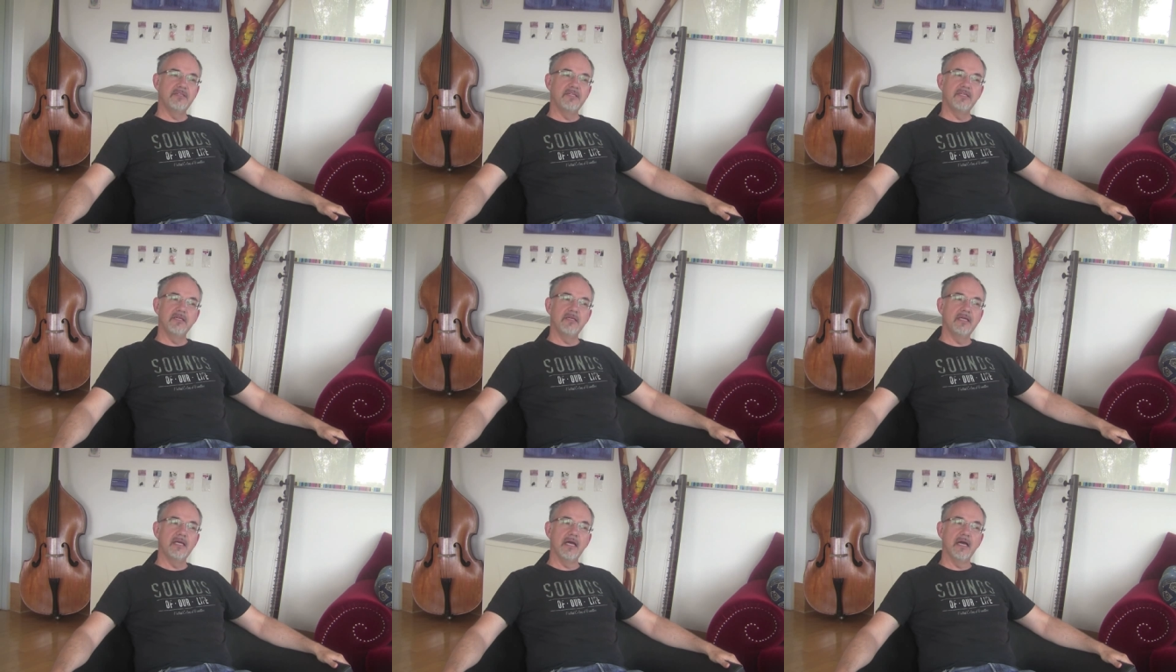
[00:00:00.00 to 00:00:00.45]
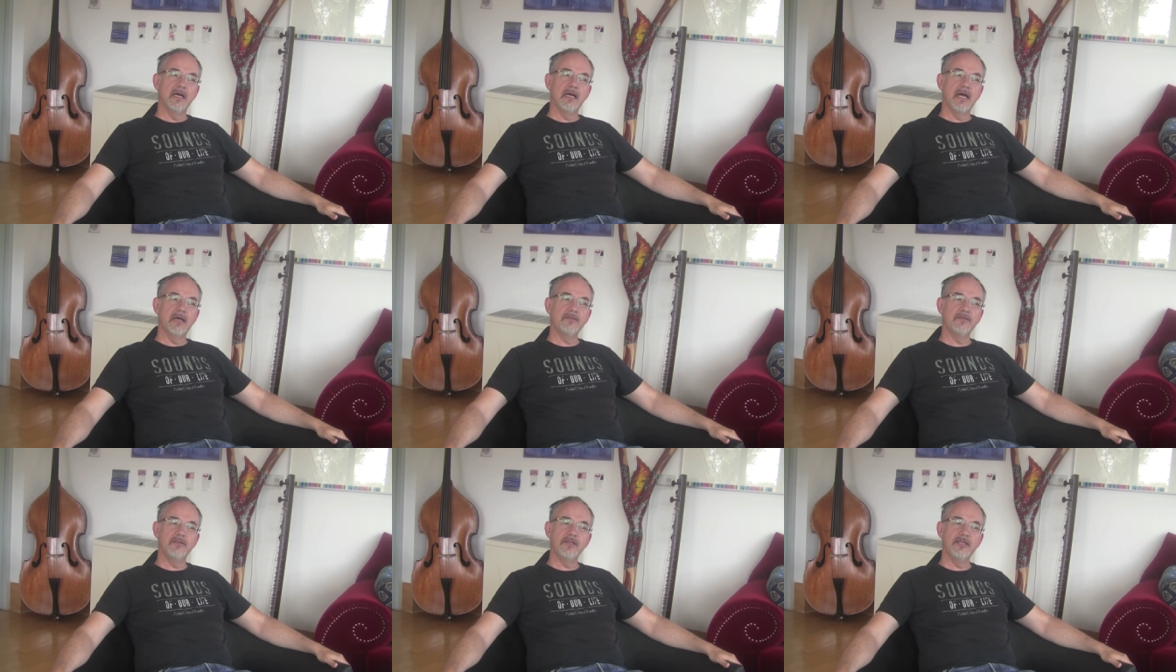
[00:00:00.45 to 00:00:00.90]
he,
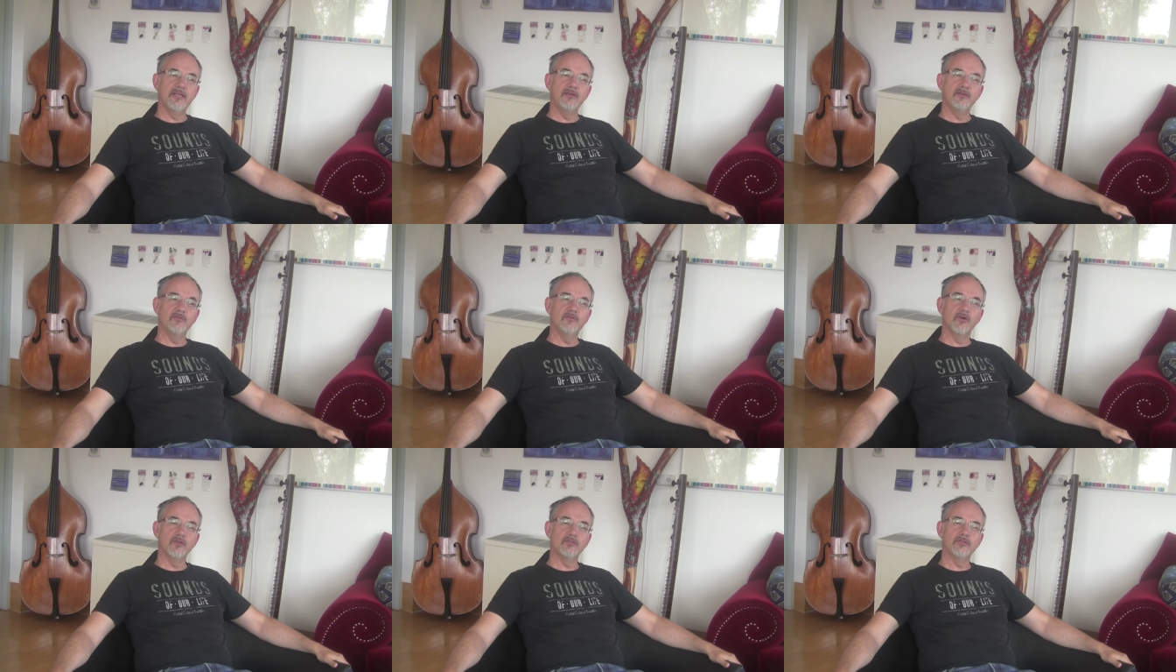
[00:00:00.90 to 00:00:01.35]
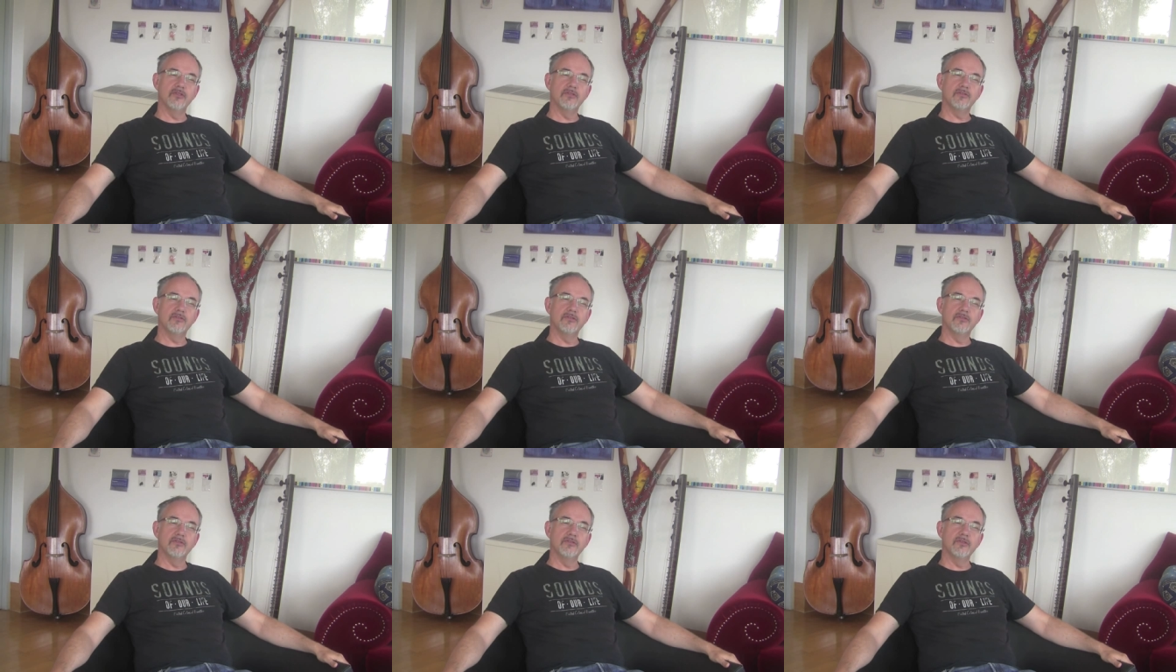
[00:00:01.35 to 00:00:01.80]
I, think he was
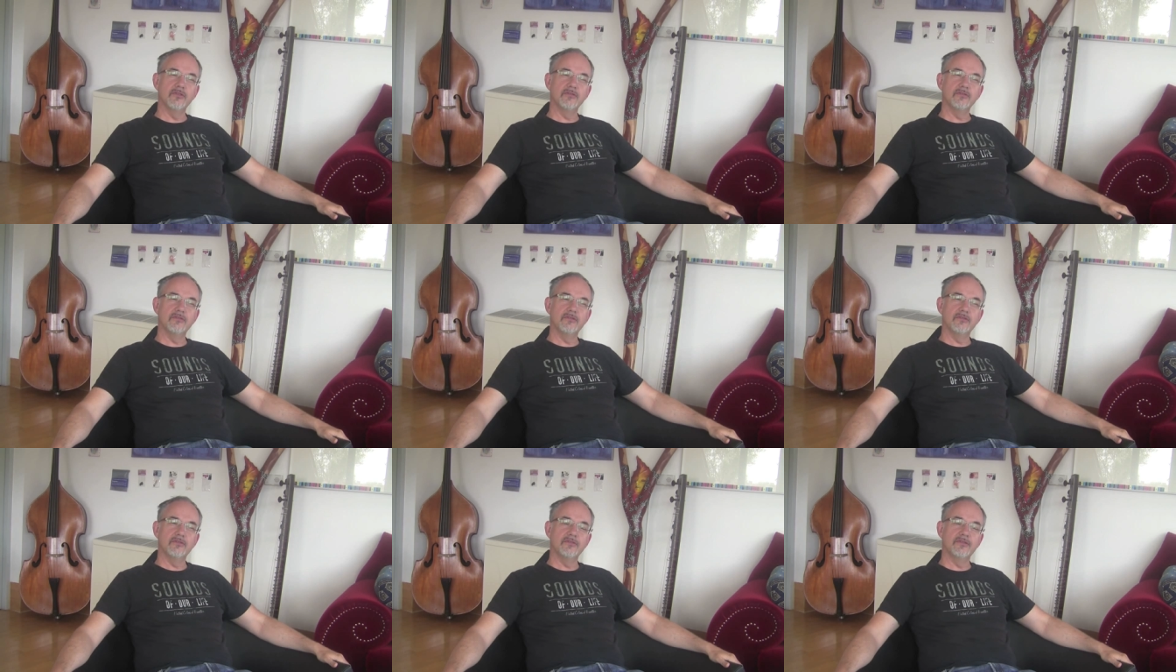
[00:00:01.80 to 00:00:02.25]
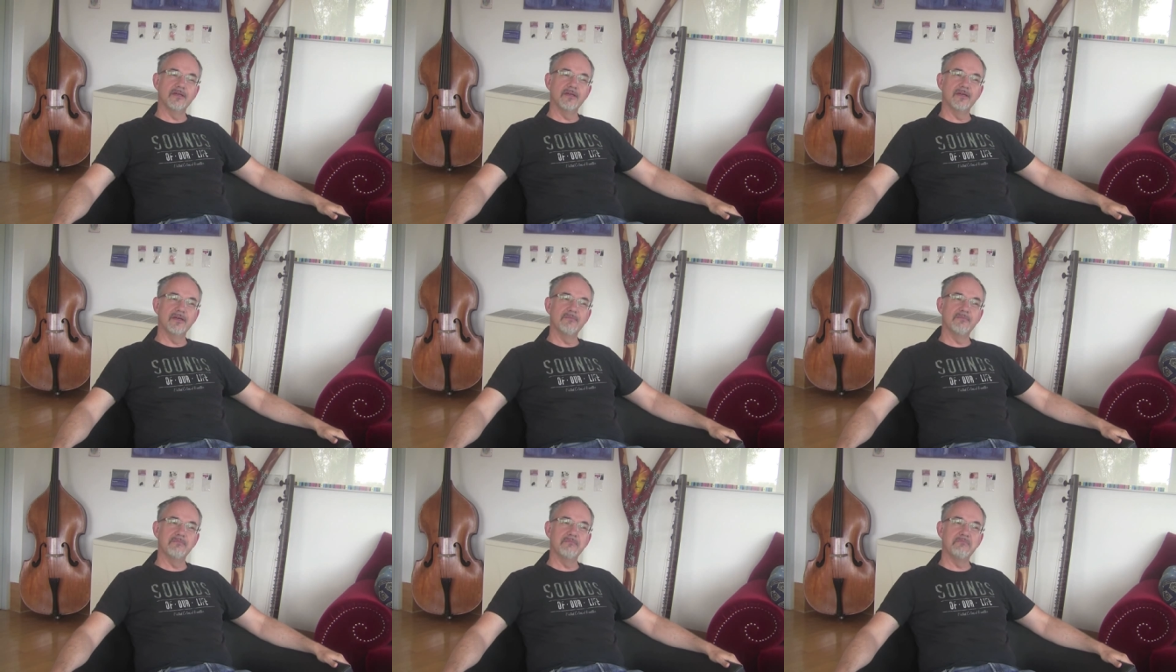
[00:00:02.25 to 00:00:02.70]
not not
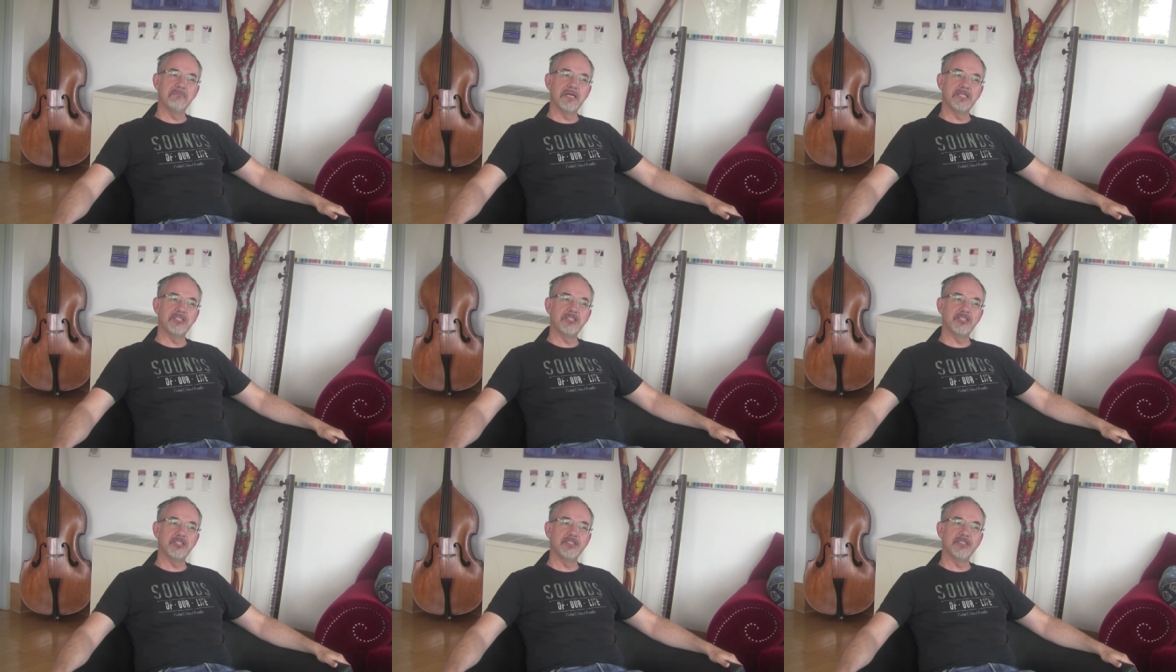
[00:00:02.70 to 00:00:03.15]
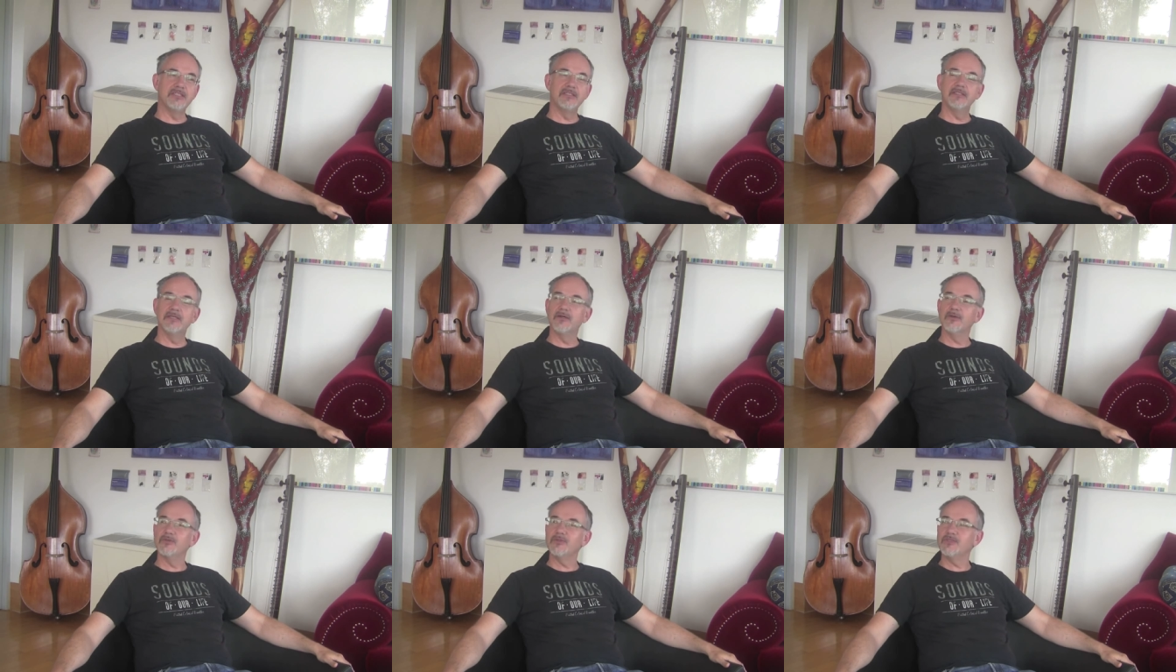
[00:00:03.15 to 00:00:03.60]
uh, mentioning
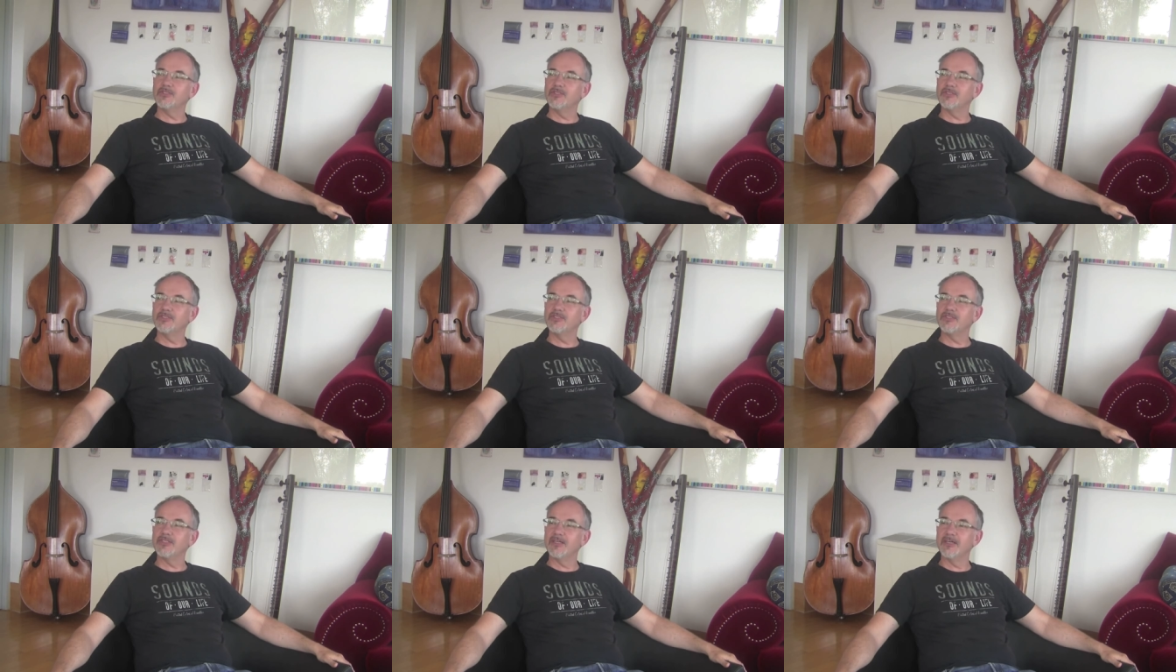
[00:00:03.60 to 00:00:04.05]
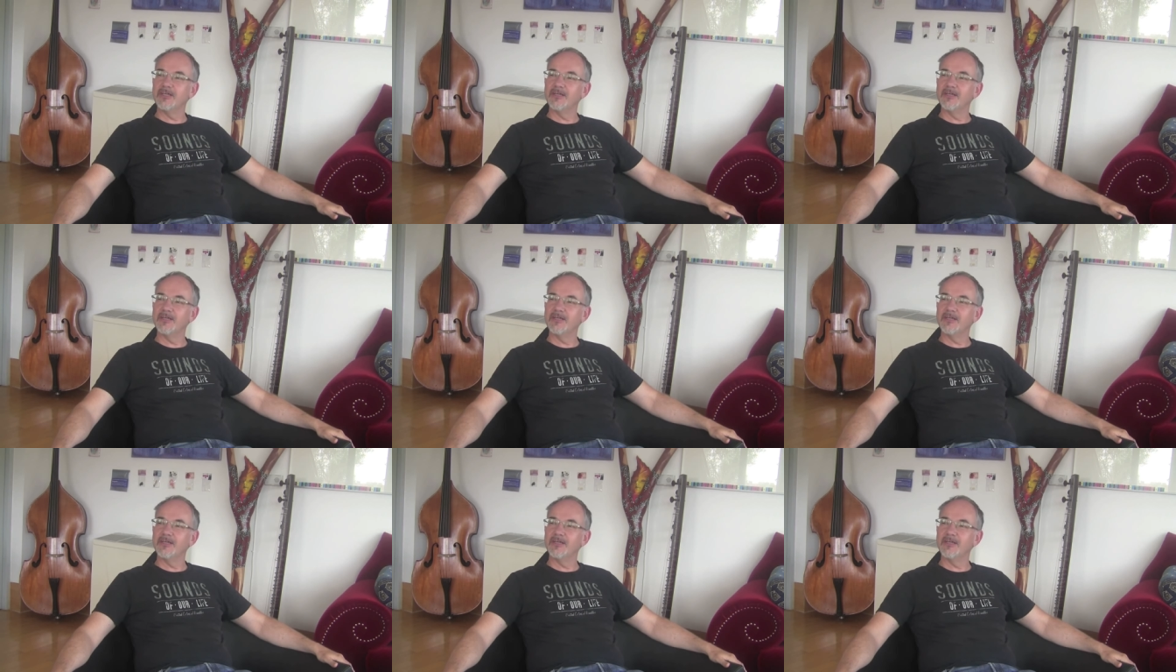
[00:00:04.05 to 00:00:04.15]
those